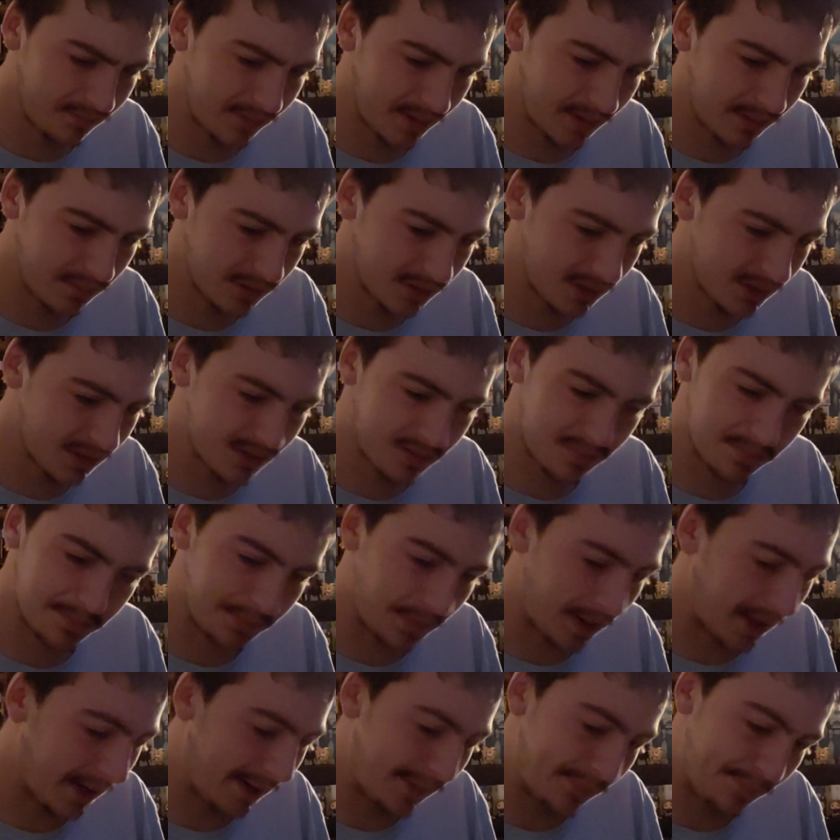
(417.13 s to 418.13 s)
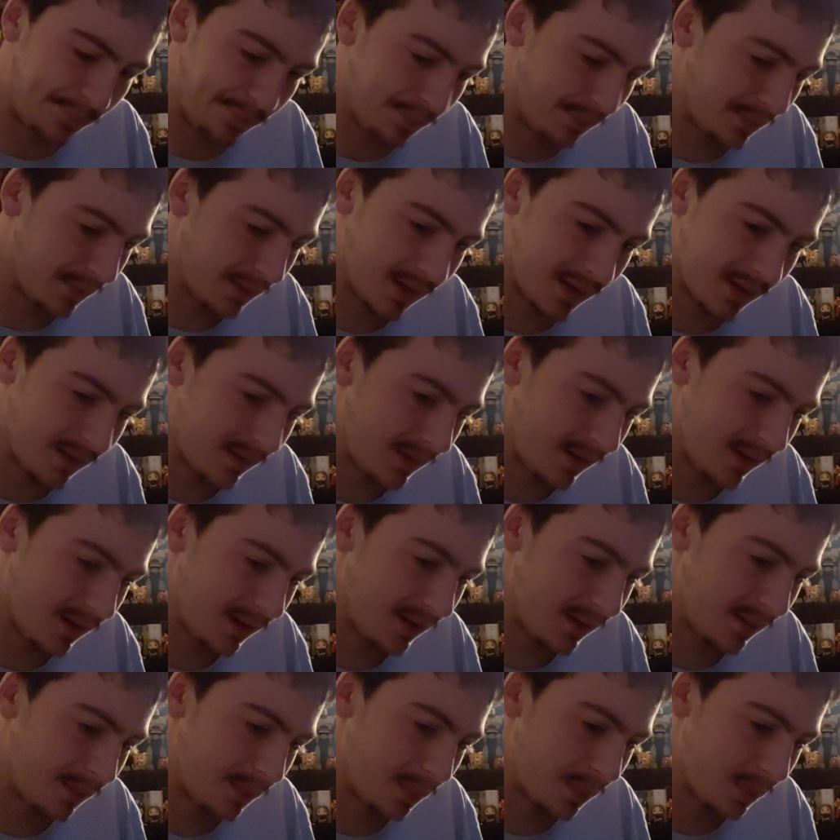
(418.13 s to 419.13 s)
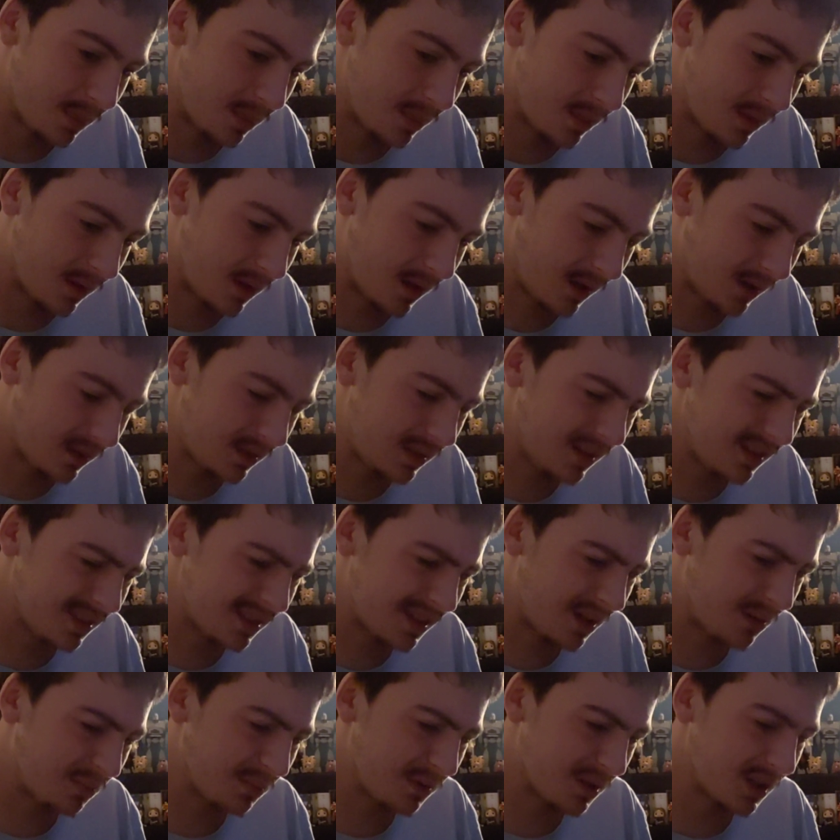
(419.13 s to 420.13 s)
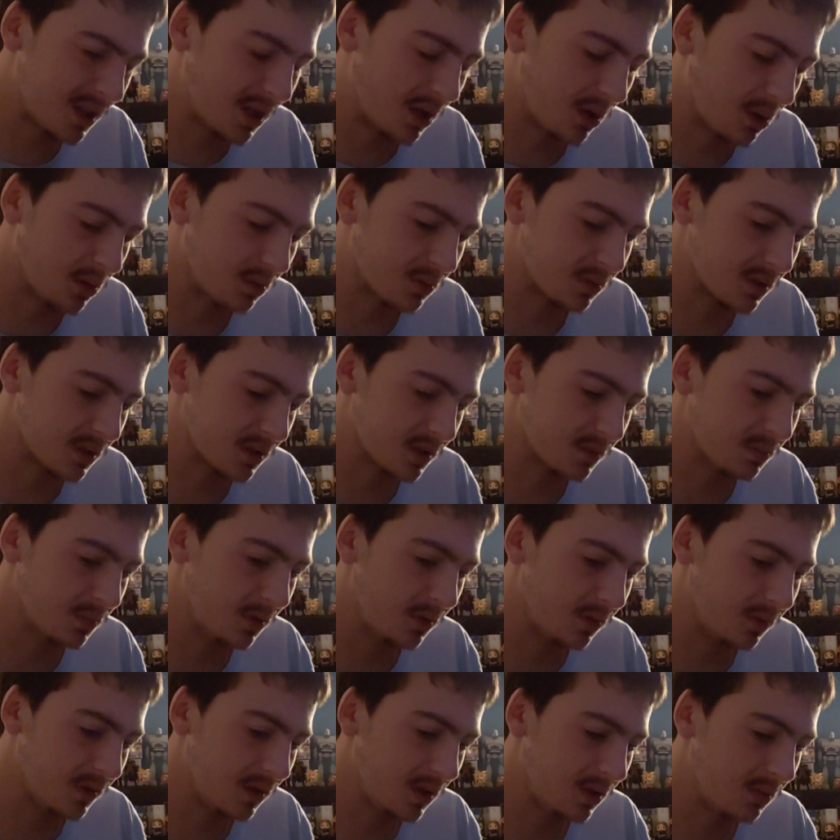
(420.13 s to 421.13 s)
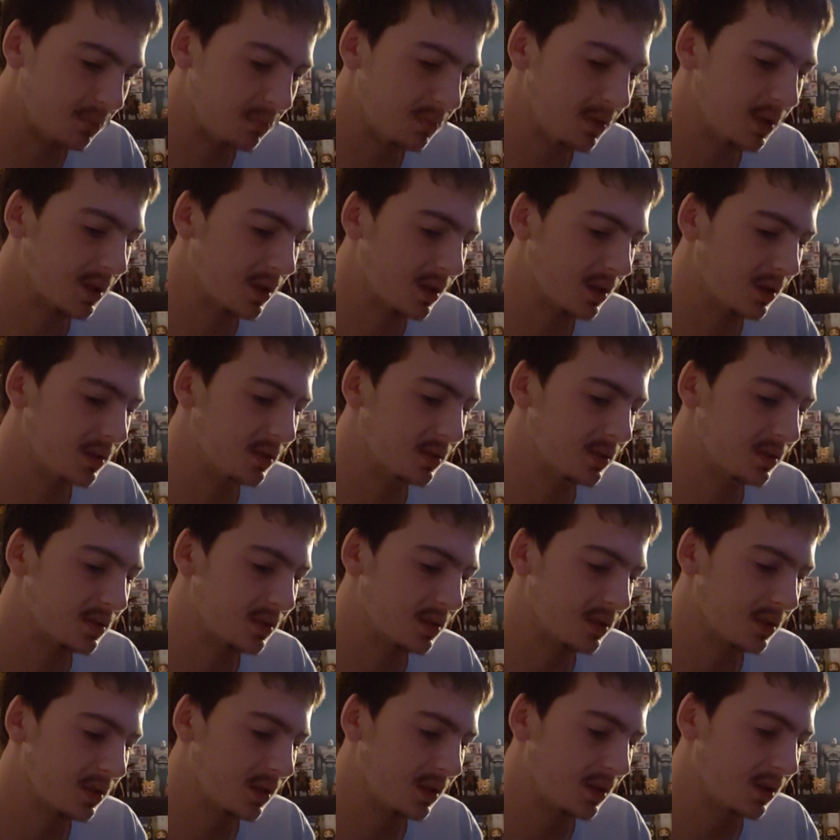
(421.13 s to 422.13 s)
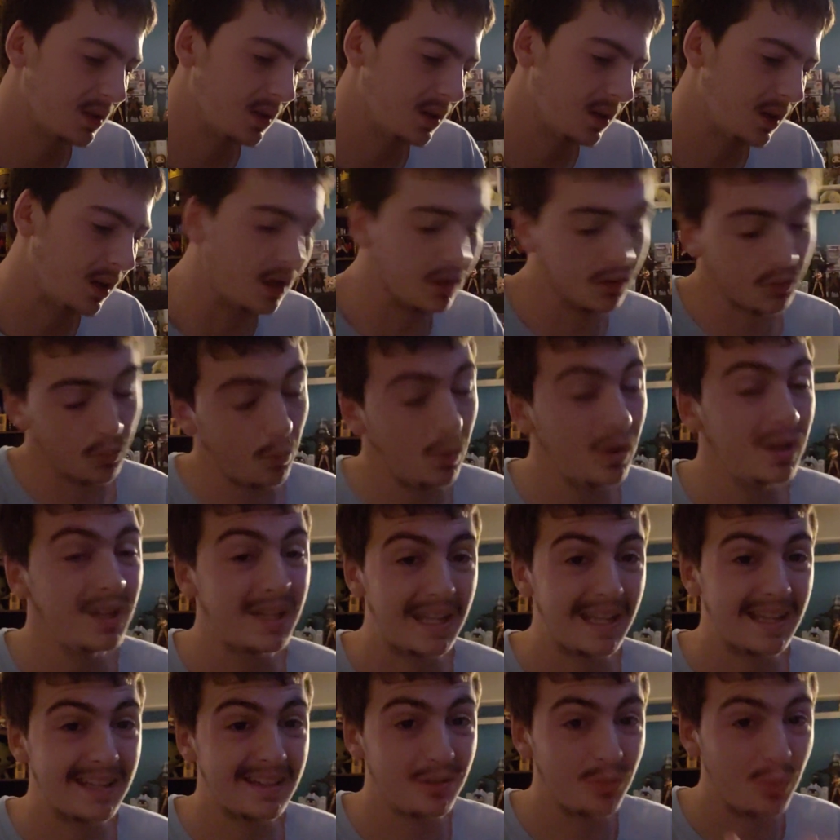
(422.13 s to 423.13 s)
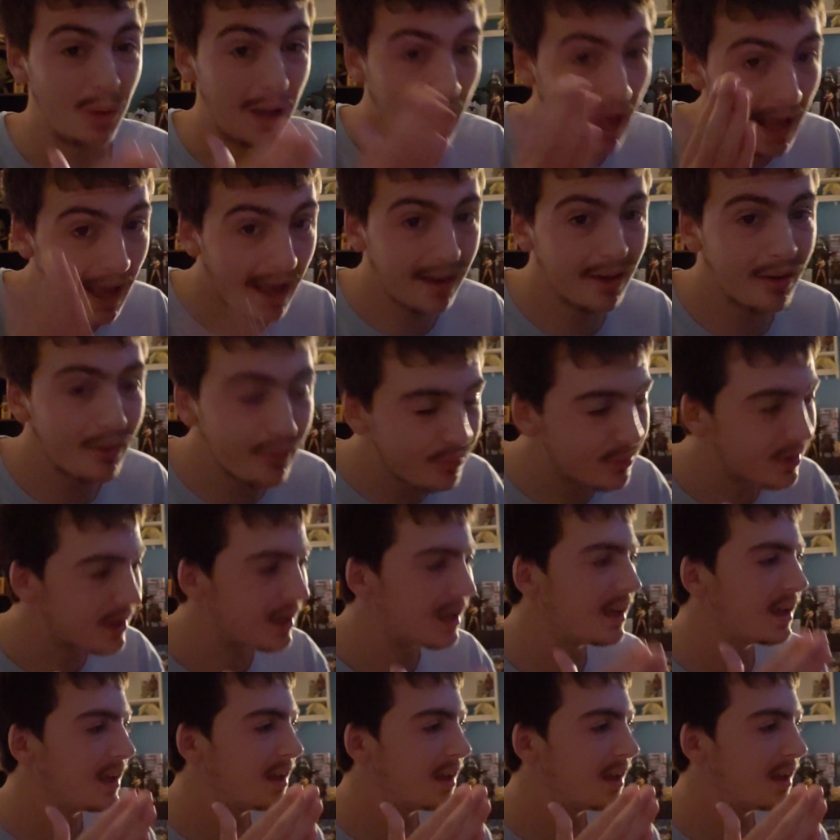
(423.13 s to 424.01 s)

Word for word: It was just bad, and I think that really hurt this movie because, on the one hand, you have